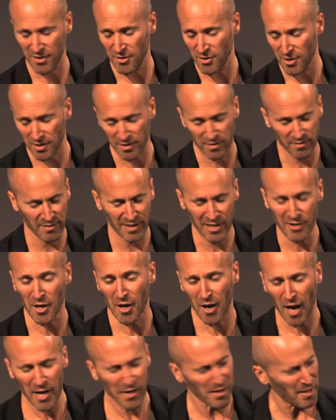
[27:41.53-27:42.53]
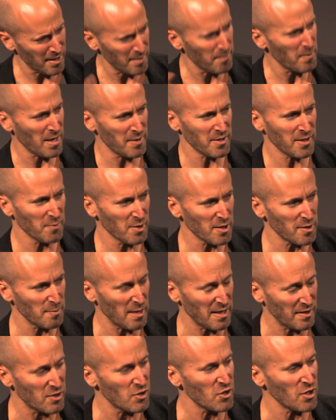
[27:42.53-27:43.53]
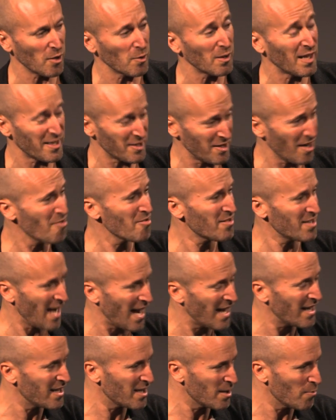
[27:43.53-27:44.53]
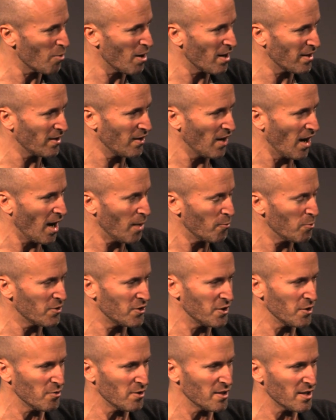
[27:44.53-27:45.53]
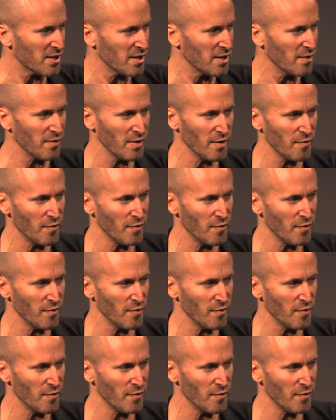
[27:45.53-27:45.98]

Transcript: You just, you know, I, I, I, sometimes make this joke like, don't tell anyone that I would do this even